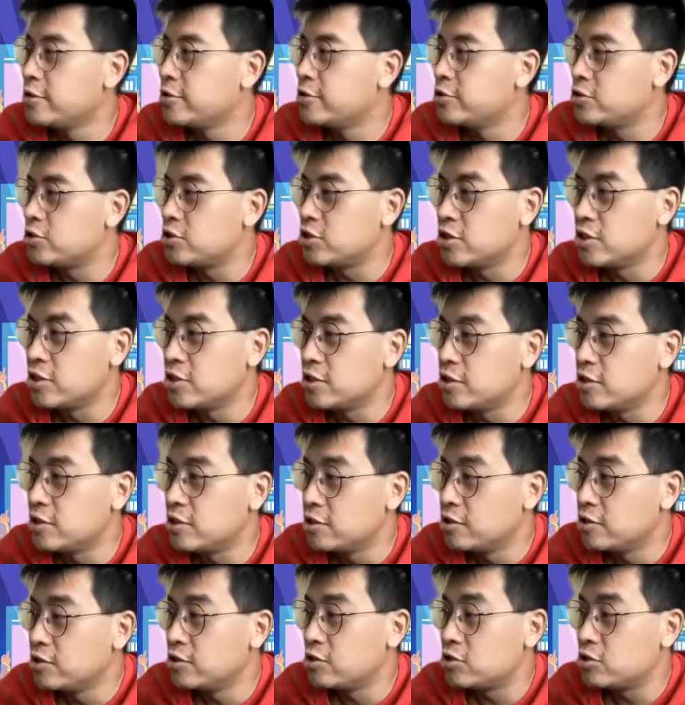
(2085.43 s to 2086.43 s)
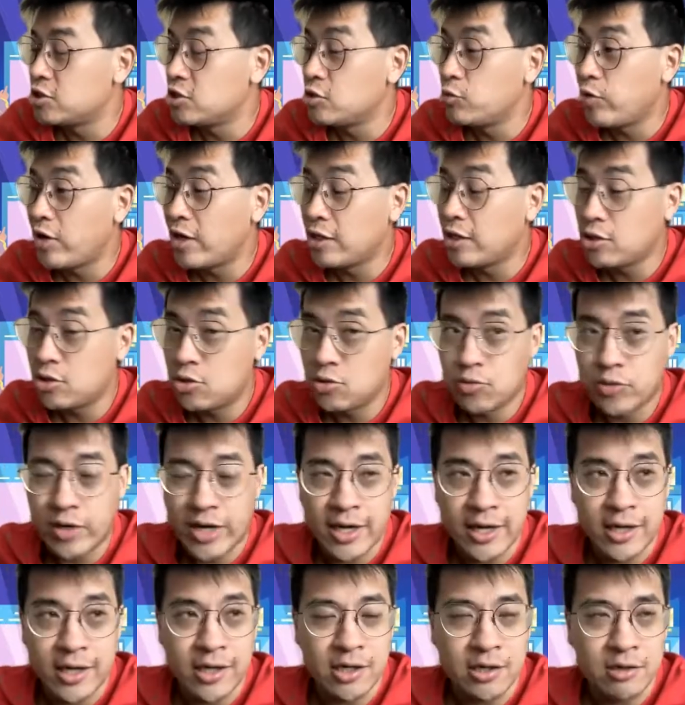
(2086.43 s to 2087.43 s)
She went to
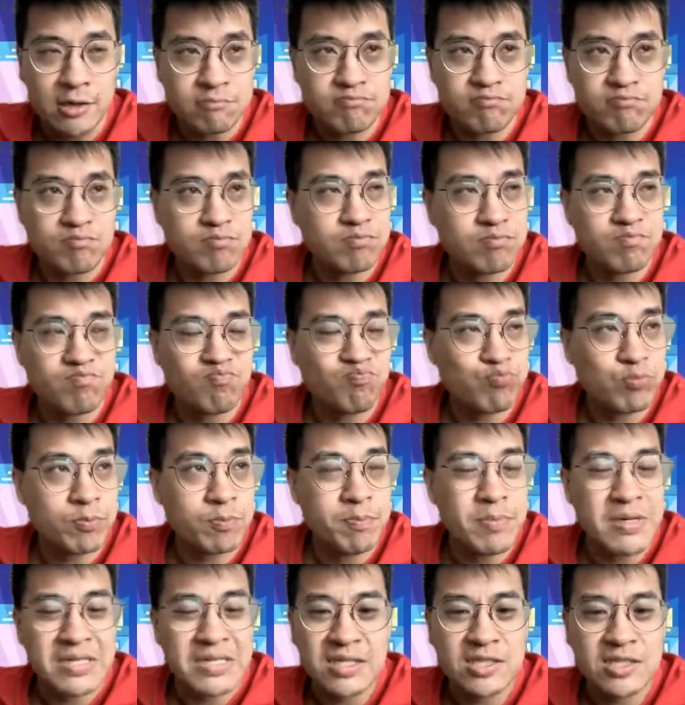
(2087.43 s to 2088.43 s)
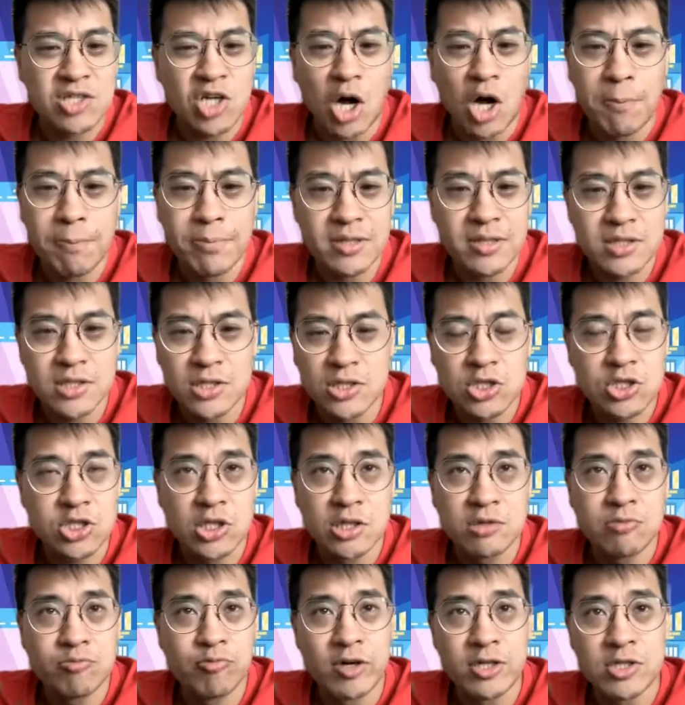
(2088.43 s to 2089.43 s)
a business
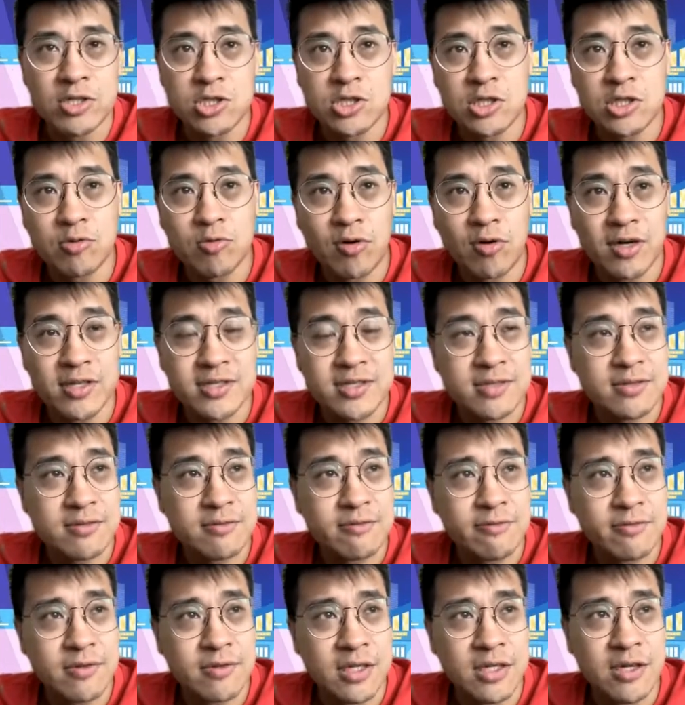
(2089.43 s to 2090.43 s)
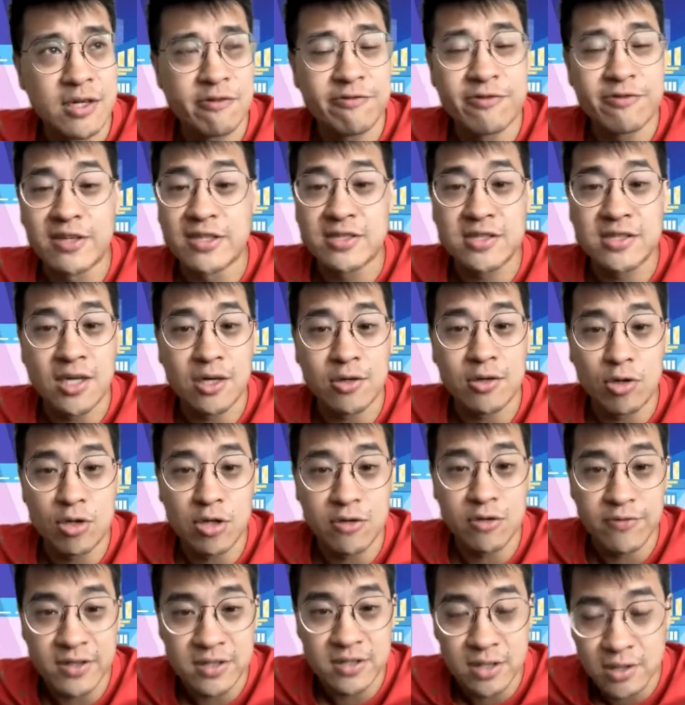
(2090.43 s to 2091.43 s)
competition when she was in her first year at
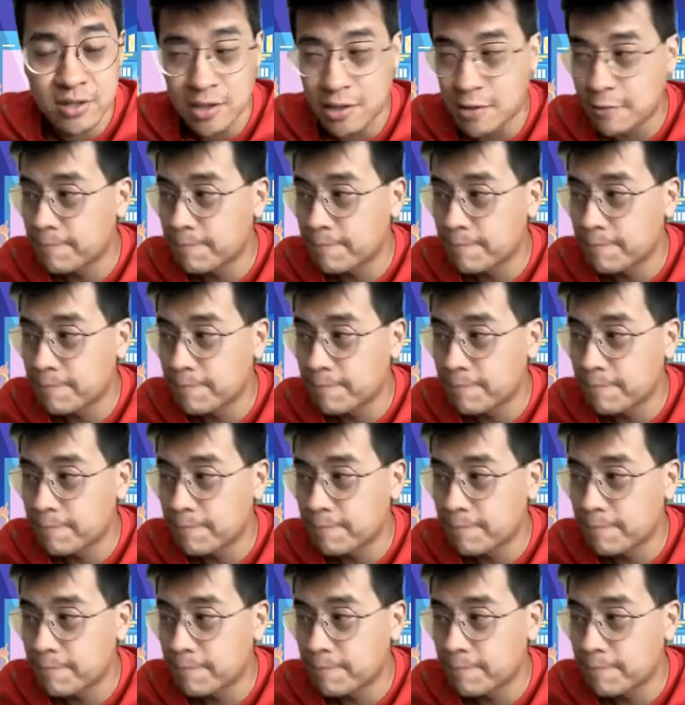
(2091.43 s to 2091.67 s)
university.